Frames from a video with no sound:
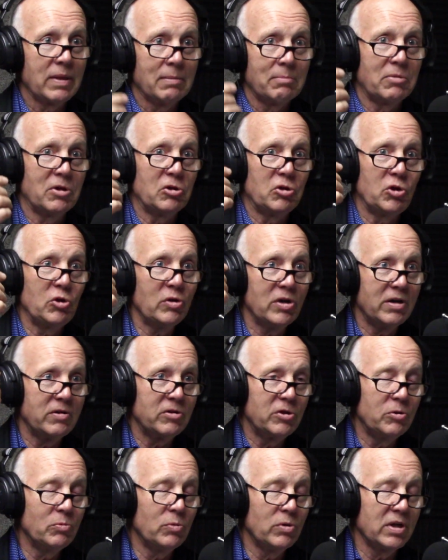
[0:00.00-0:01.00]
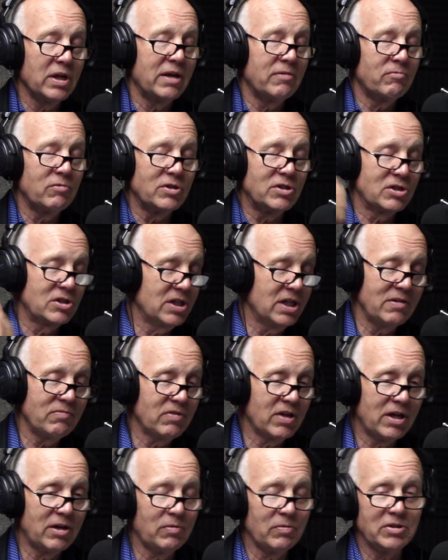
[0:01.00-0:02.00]
but you will have received
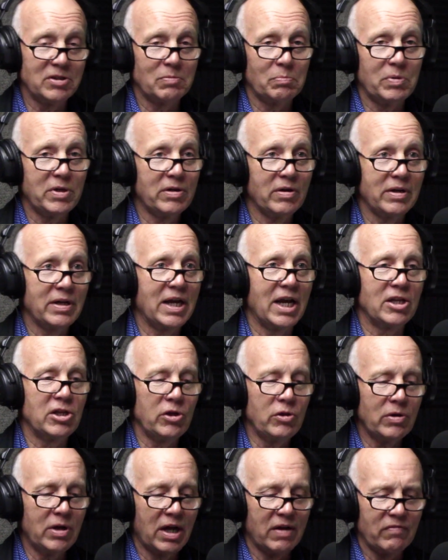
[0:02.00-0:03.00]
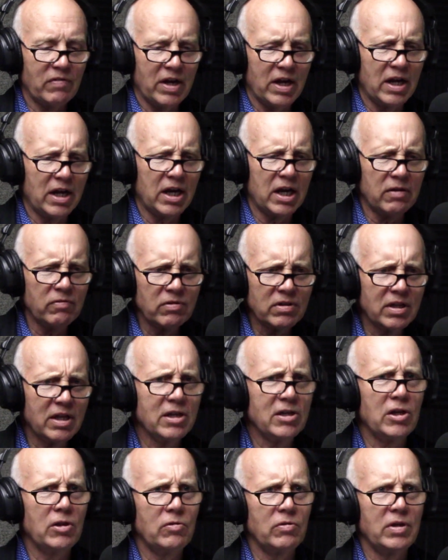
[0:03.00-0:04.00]
the Holy Spirit, and you have
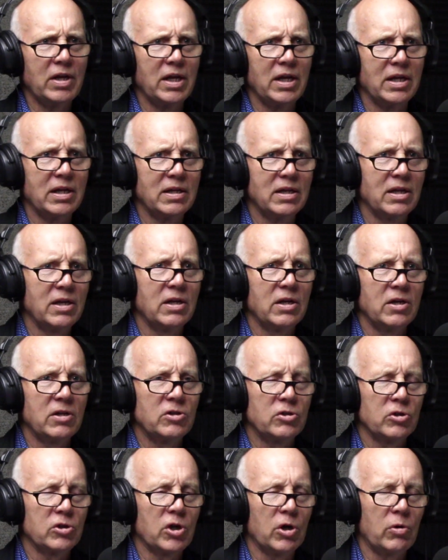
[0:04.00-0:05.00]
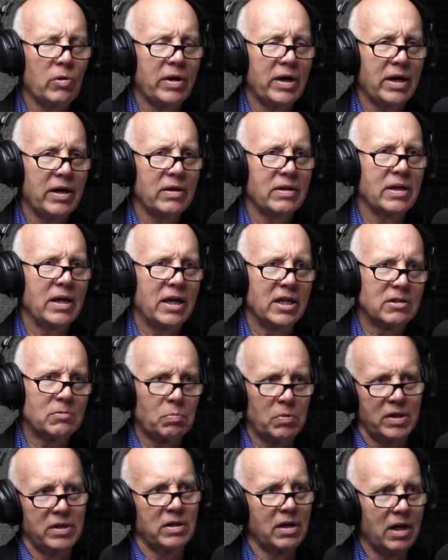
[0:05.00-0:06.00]
everything you need to go out and
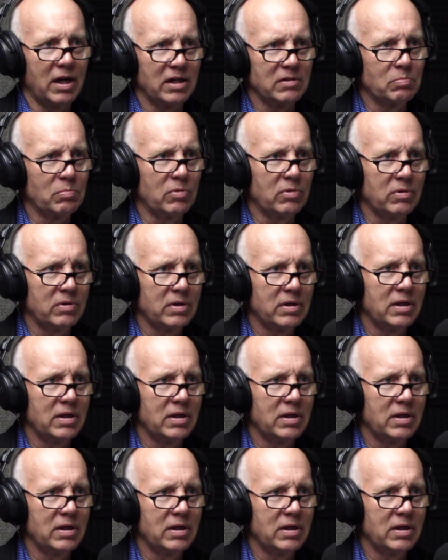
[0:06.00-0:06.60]
spread the gospel.